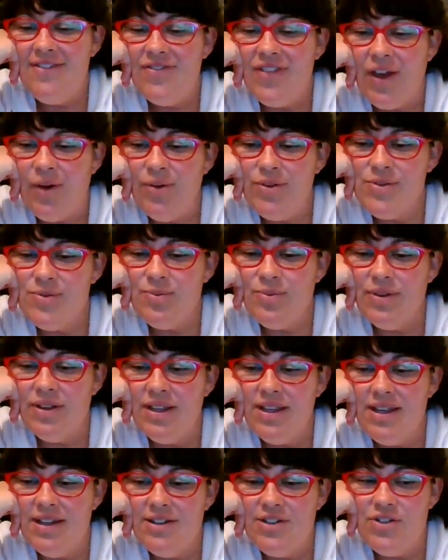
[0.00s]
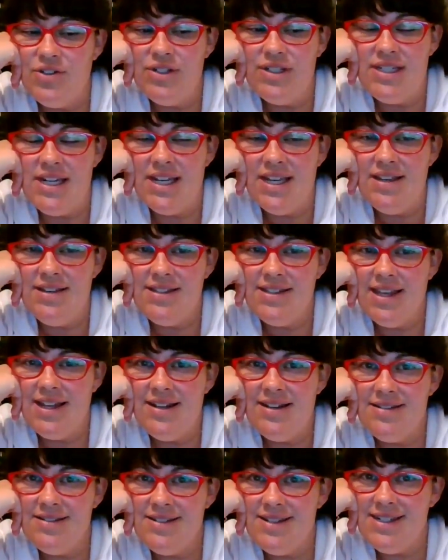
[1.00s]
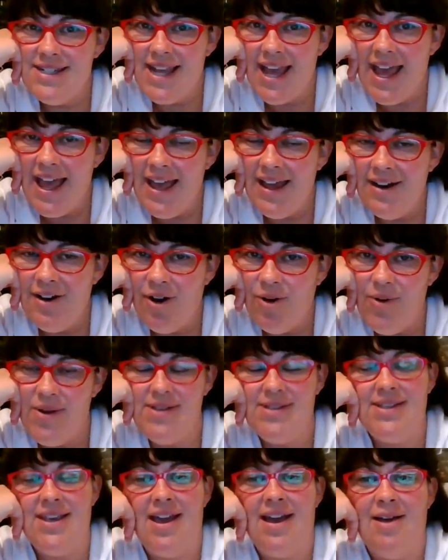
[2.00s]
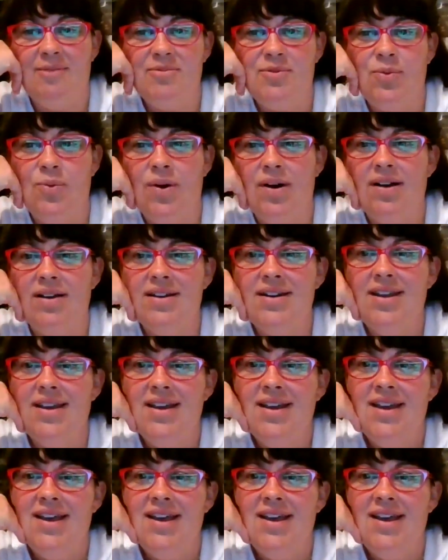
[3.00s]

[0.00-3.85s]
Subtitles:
That was really interesting. He said his dad always kept one,